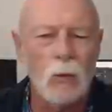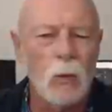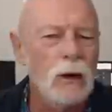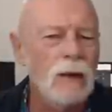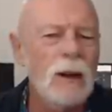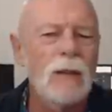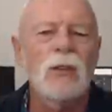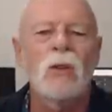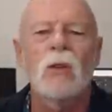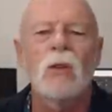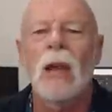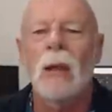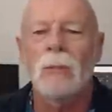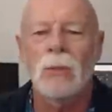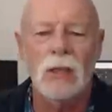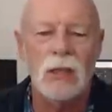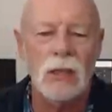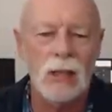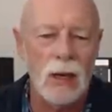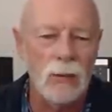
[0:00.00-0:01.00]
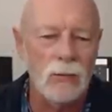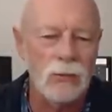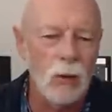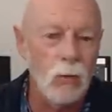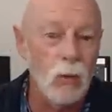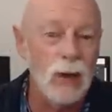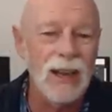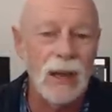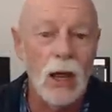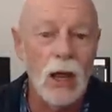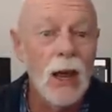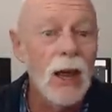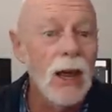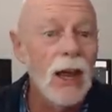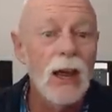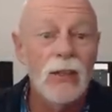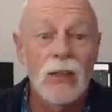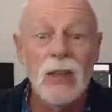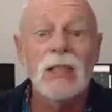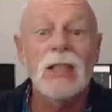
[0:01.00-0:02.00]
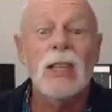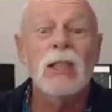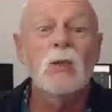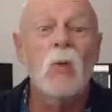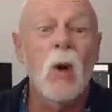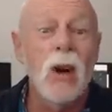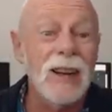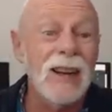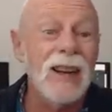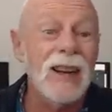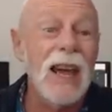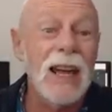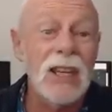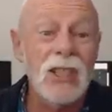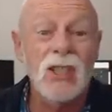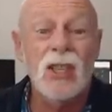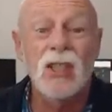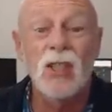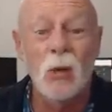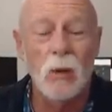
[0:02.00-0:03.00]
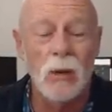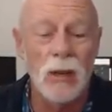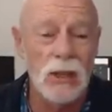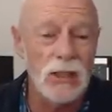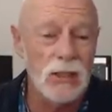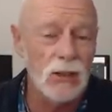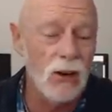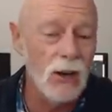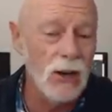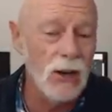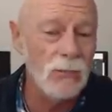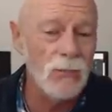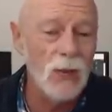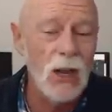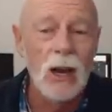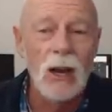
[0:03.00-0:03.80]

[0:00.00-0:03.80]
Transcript: wherever you happen to come from? Well, this is what it has to do with us, right?